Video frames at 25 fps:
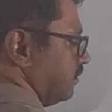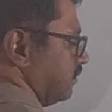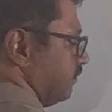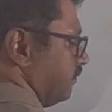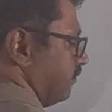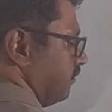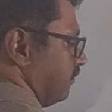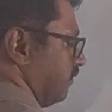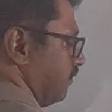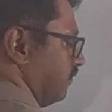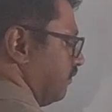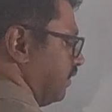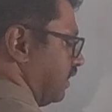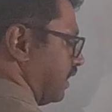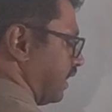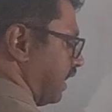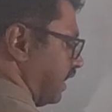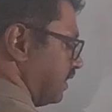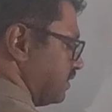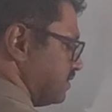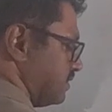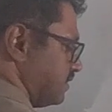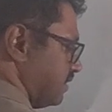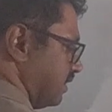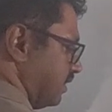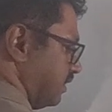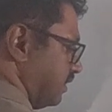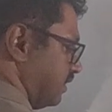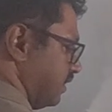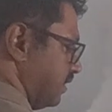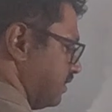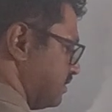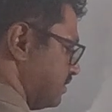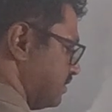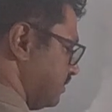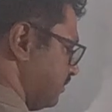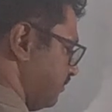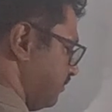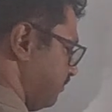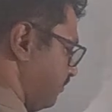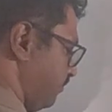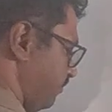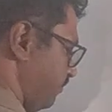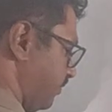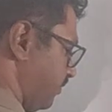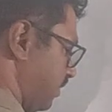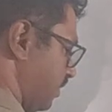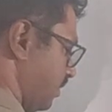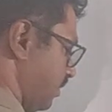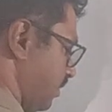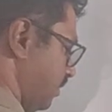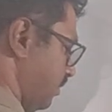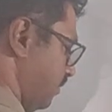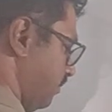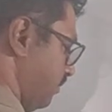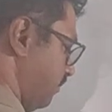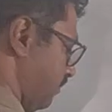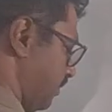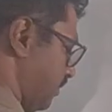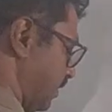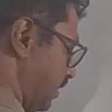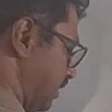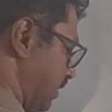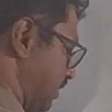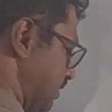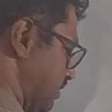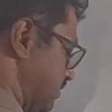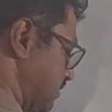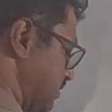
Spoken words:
So we can see this minus